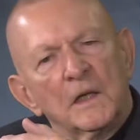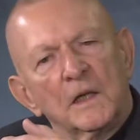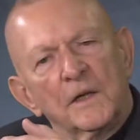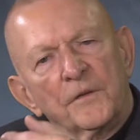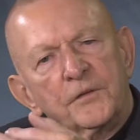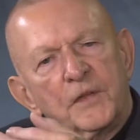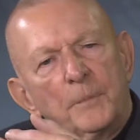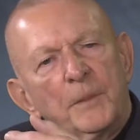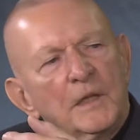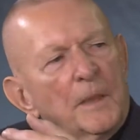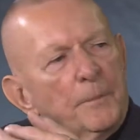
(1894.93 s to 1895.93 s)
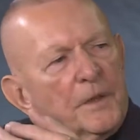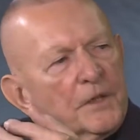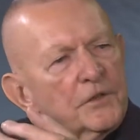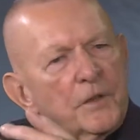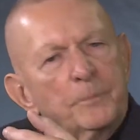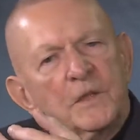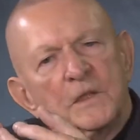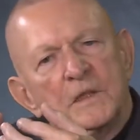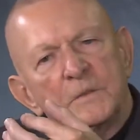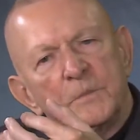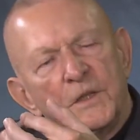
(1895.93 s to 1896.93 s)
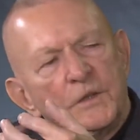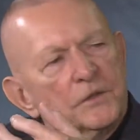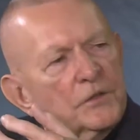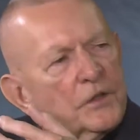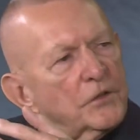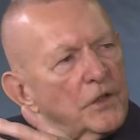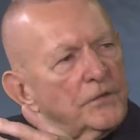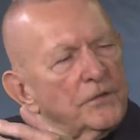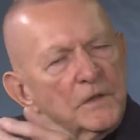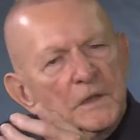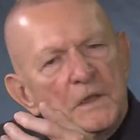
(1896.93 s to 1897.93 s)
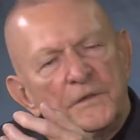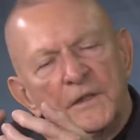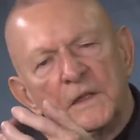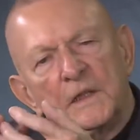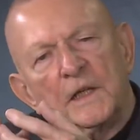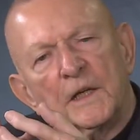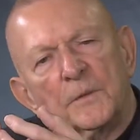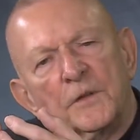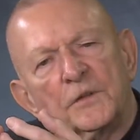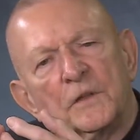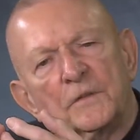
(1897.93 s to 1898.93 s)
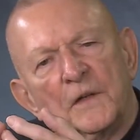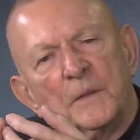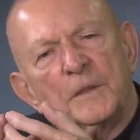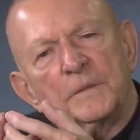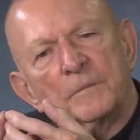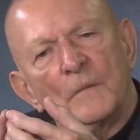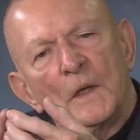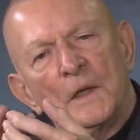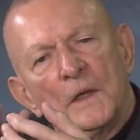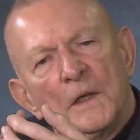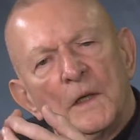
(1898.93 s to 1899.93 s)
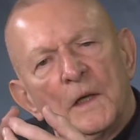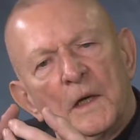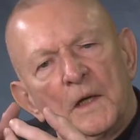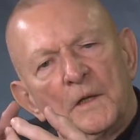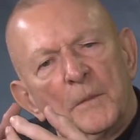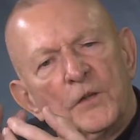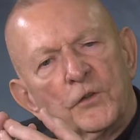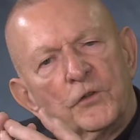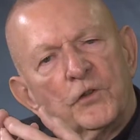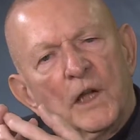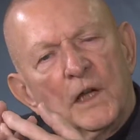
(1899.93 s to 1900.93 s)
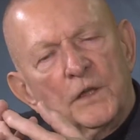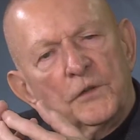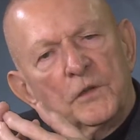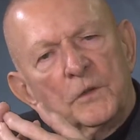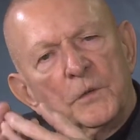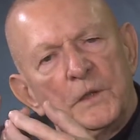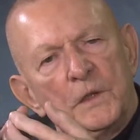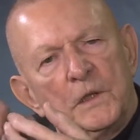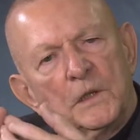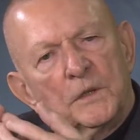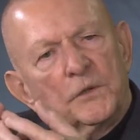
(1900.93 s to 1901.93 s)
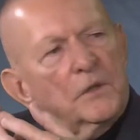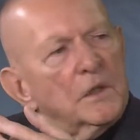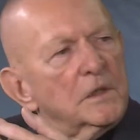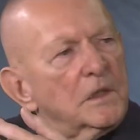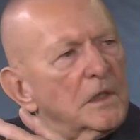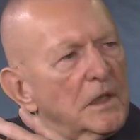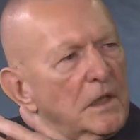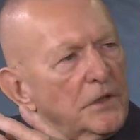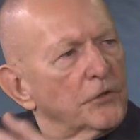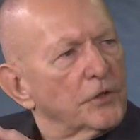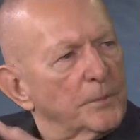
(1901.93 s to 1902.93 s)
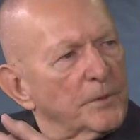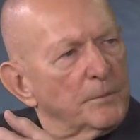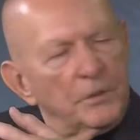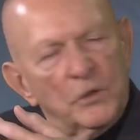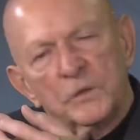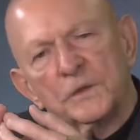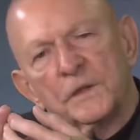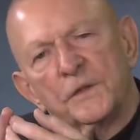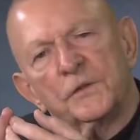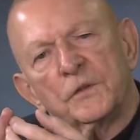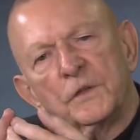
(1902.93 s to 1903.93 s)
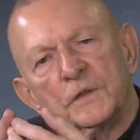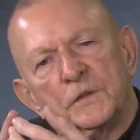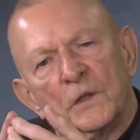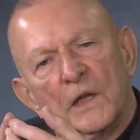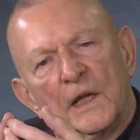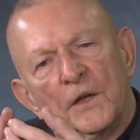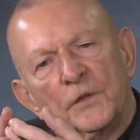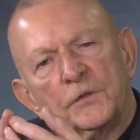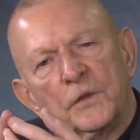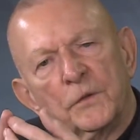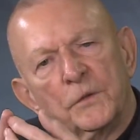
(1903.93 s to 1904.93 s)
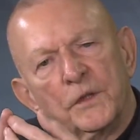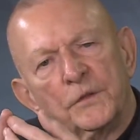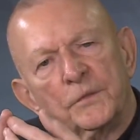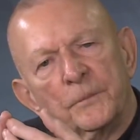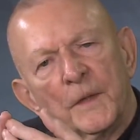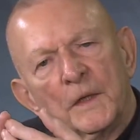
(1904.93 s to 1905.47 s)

of stepping up and accepting and being successful and living in a high risk environment. Uh, the major challenge that we need is to get the kind of leadership component that is going to allow us to do this.